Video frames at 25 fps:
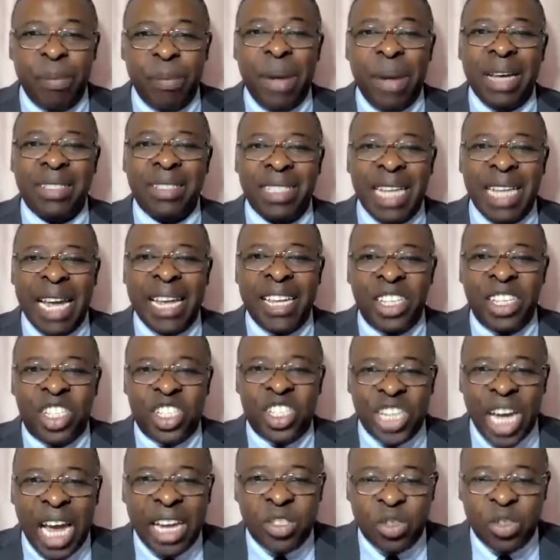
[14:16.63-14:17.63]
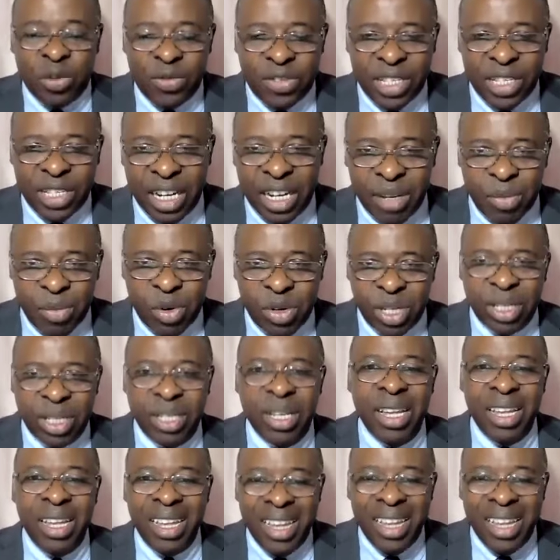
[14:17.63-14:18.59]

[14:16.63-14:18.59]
the master in charge of ceremony.